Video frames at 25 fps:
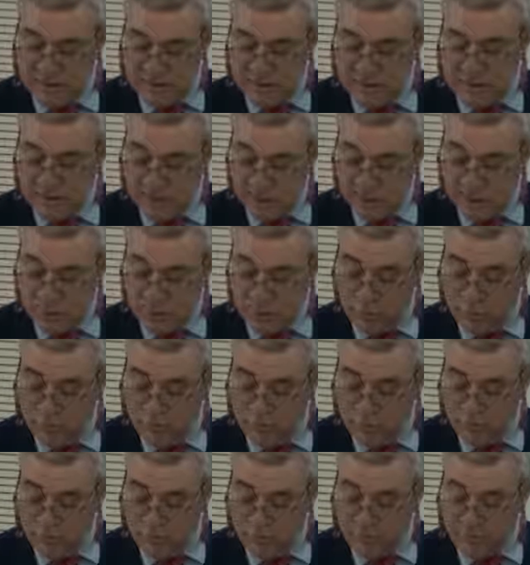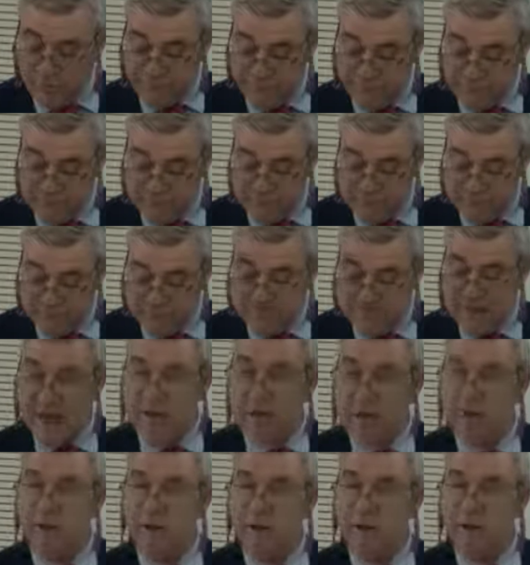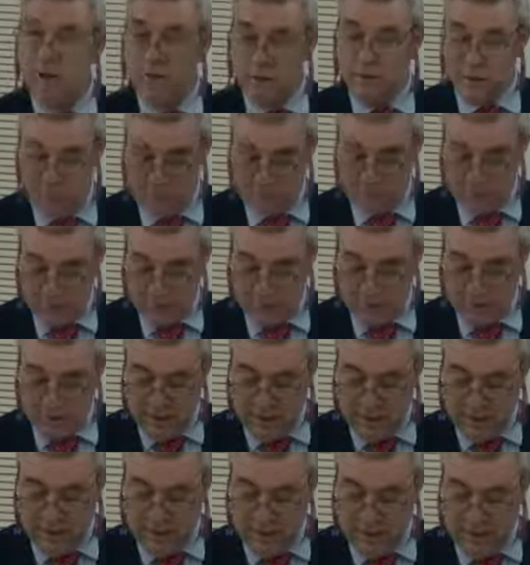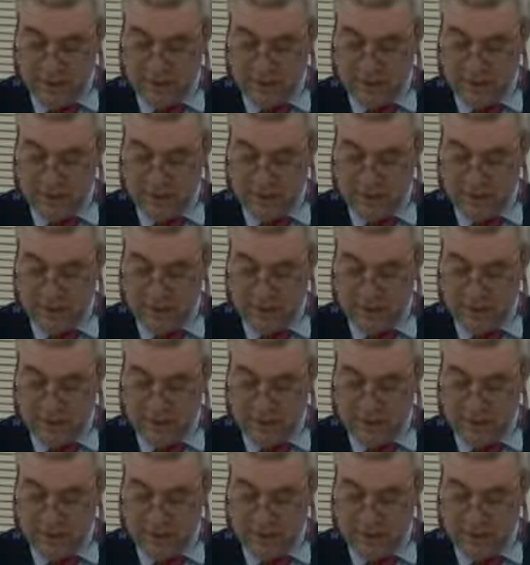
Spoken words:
including the Fitness Gallery and